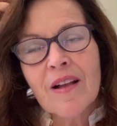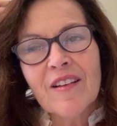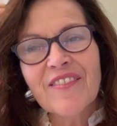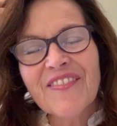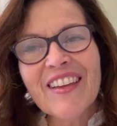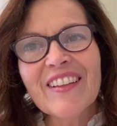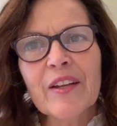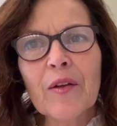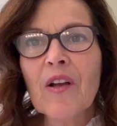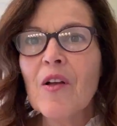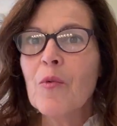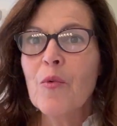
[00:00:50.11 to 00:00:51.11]

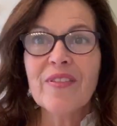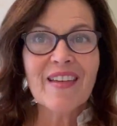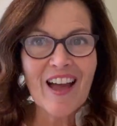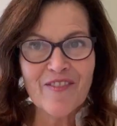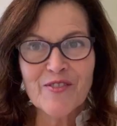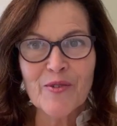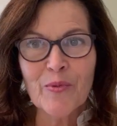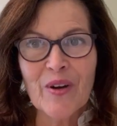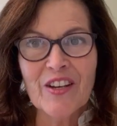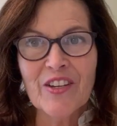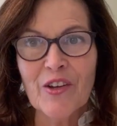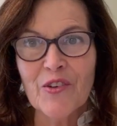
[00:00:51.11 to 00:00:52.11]
feeling with after
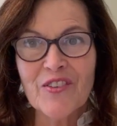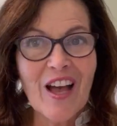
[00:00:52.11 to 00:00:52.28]
one use.